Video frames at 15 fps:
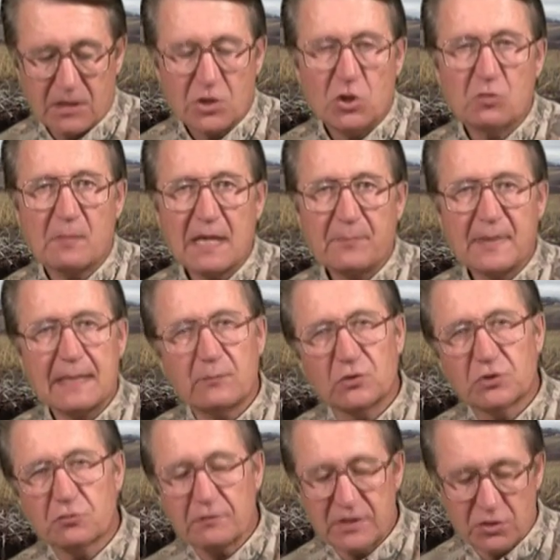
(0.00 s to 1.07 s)
You might be able
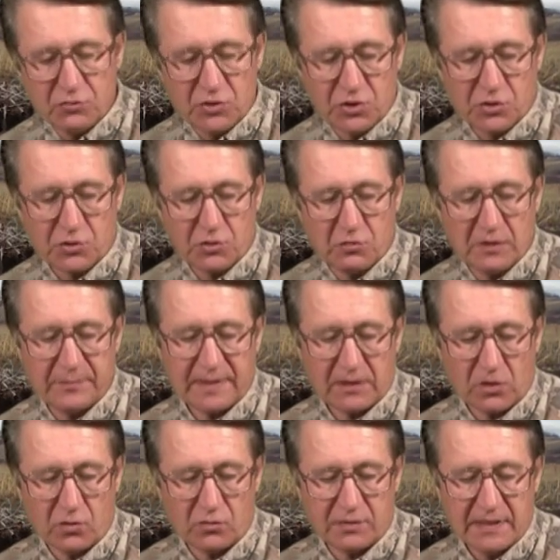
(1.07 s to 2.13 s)
to reduce your equipment
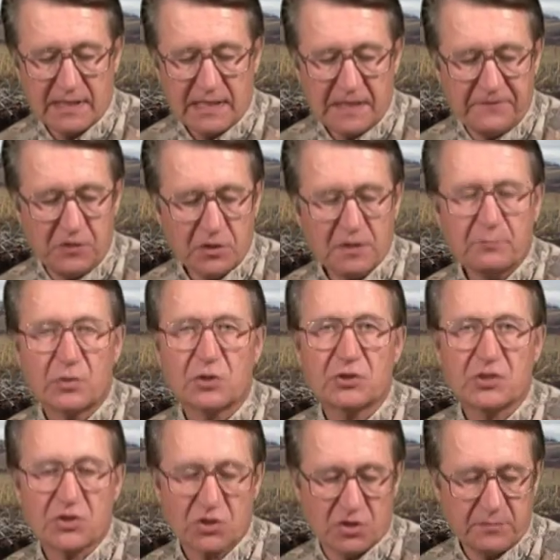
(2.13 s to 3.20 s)
load if you can
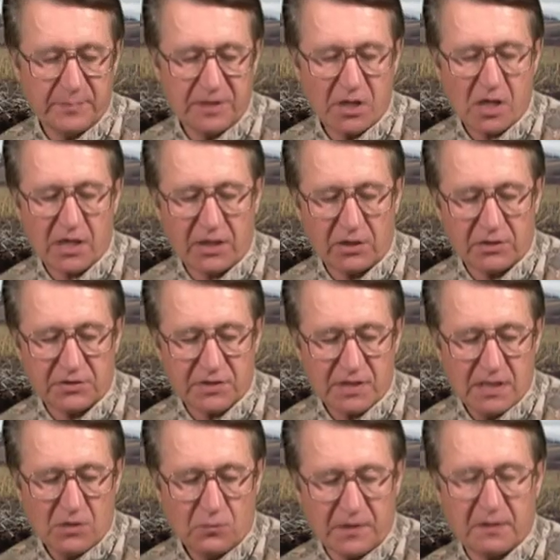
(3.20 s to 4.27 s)
purchase good binoculars
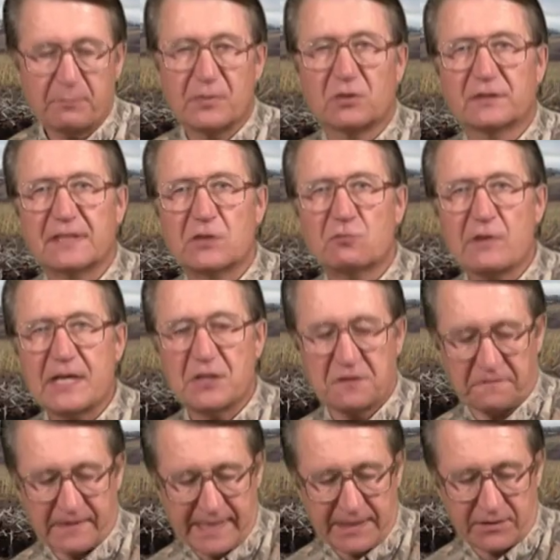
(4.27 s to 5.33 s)
with a built-in
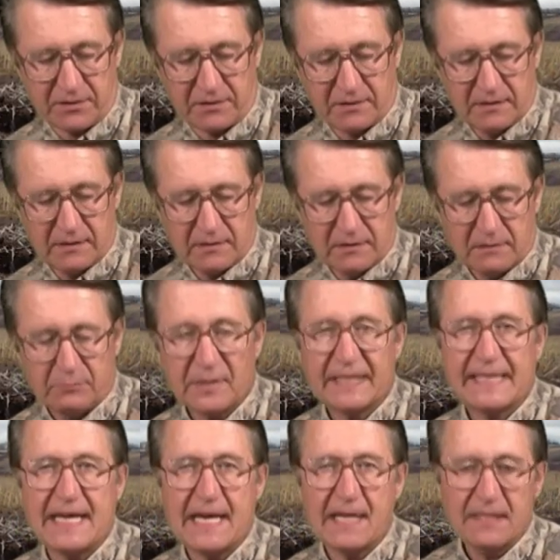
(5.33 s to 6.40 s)
rangefinder. But
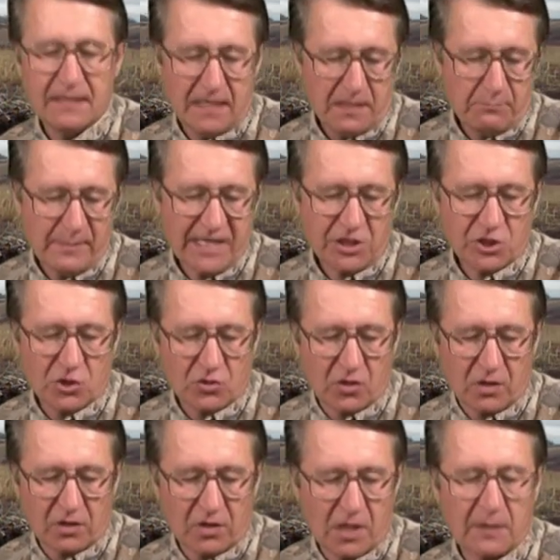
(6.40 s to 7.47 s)
again, make sure
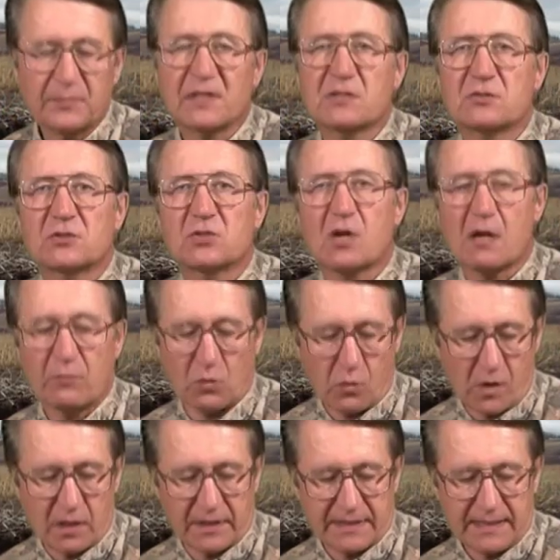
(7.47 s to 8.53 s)
all optics are top
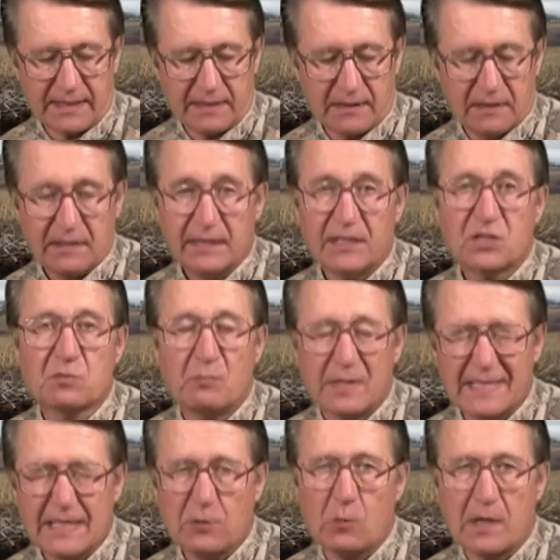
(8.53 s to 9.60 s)
quality. It's
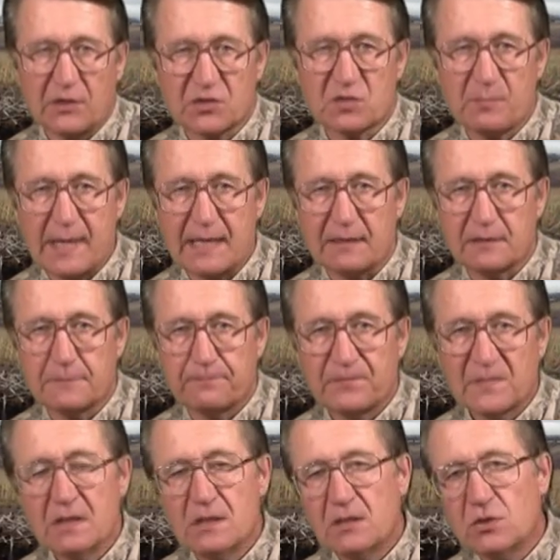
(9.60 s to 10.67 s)
money well spent.
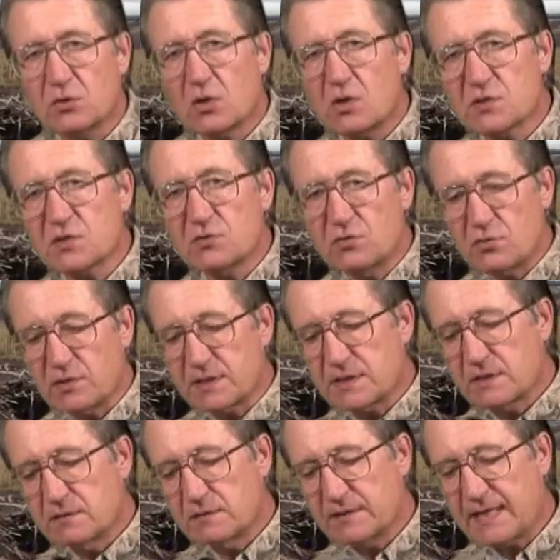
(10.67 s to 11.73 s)
You'll also
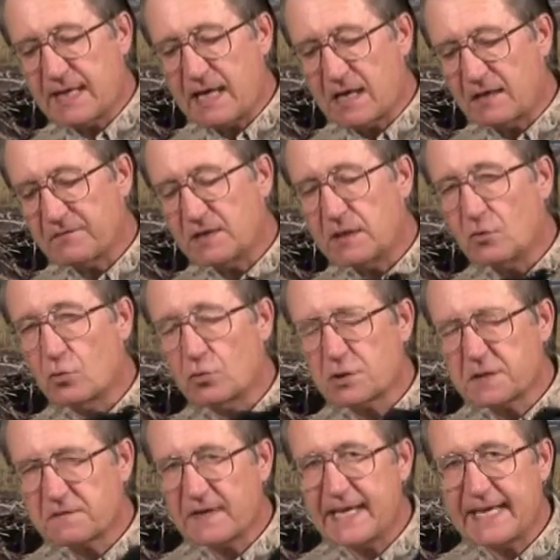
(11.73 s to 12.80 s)
notice that I have
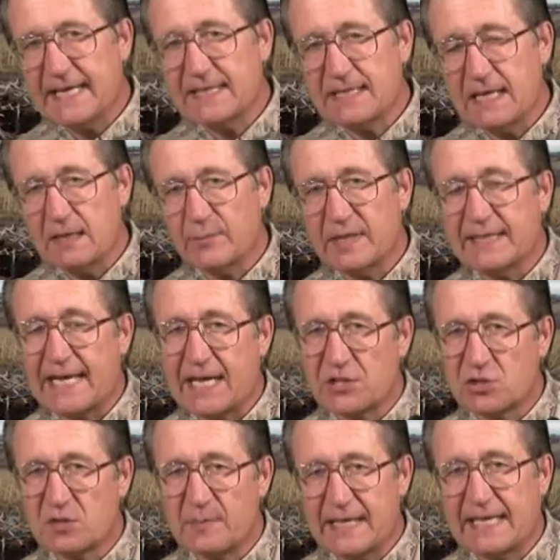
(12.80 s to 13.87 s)
orange flagging tape
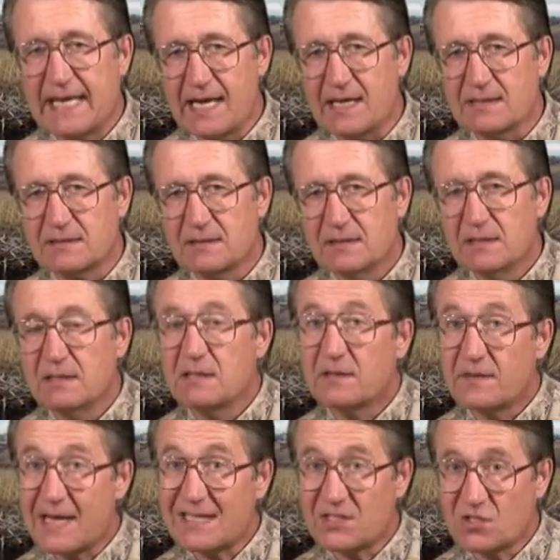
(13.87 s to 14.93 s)
attached to my case.
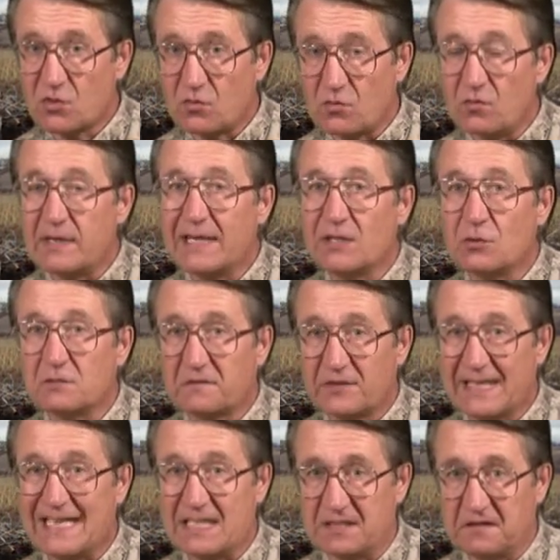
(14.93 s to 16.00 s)
That's so I don't
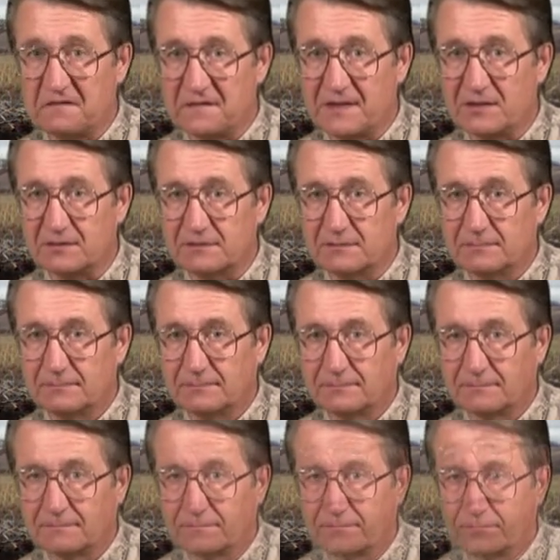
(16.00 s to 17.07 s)
forget it in the field.
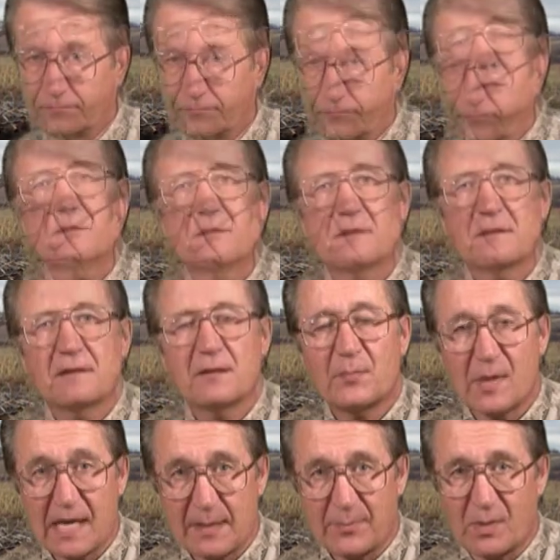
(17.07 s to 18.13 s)
The
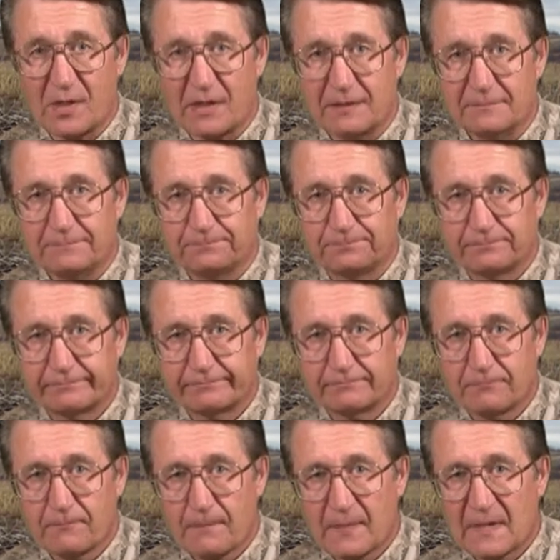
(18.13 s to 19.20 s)
bipod.
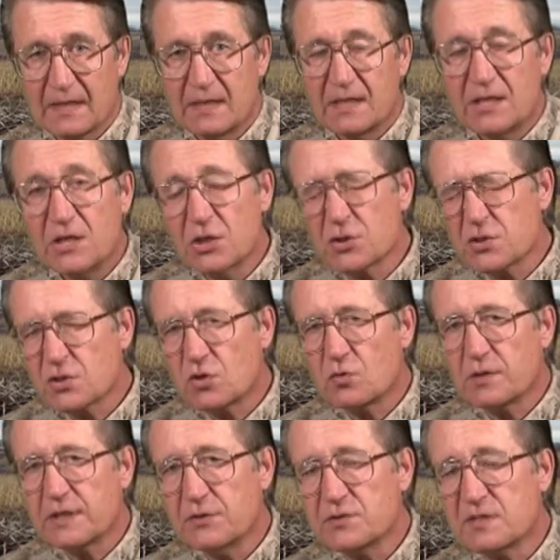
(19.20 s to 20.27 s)
Years ago
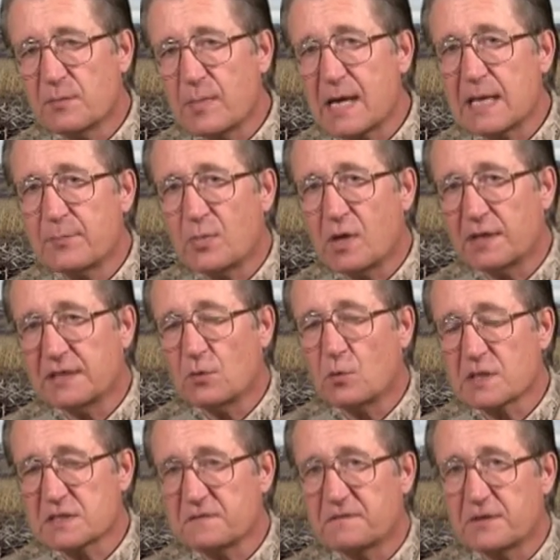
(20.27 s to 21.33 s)
I used a bipod that
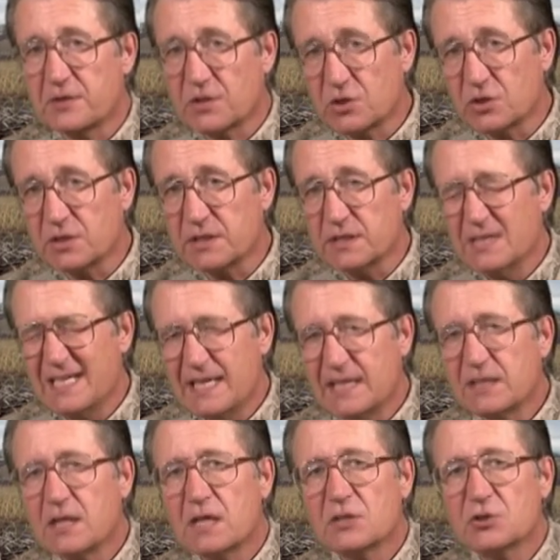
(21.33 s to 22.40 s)
wasn't very good
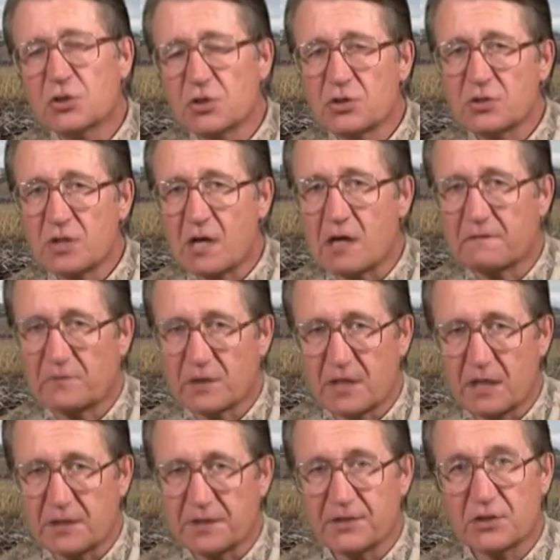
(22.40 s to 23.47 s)
and got turned off
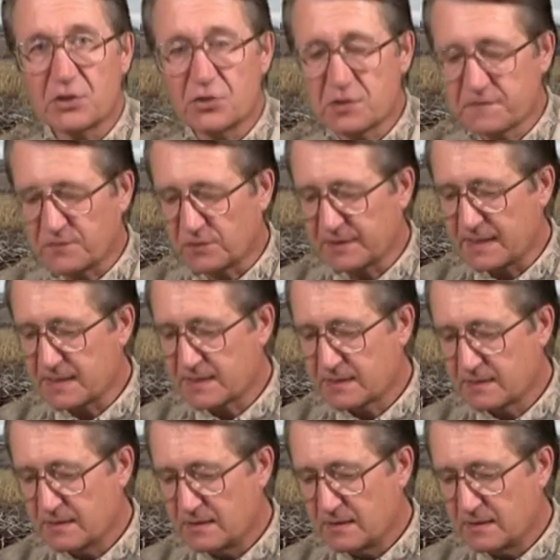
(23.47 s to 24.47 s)
regarding their usefulness.